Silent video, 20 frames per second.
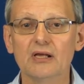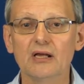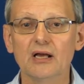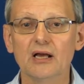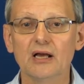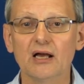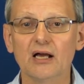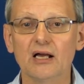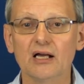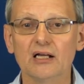
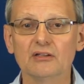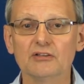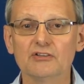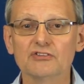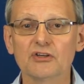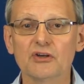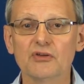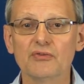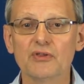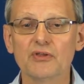And
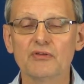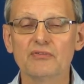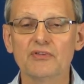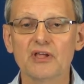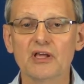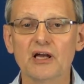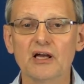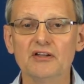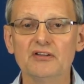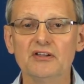so the
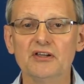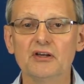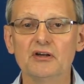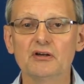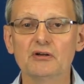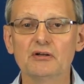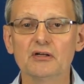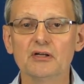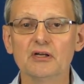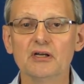idea
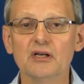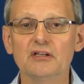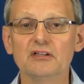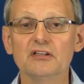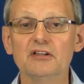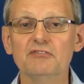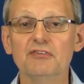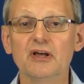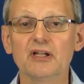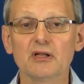
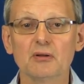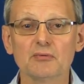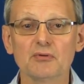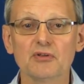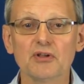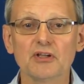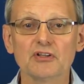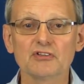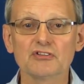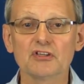developed
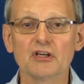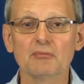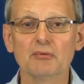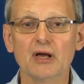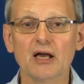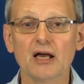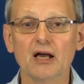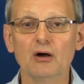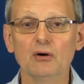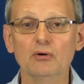that
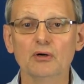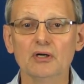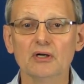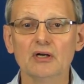somehow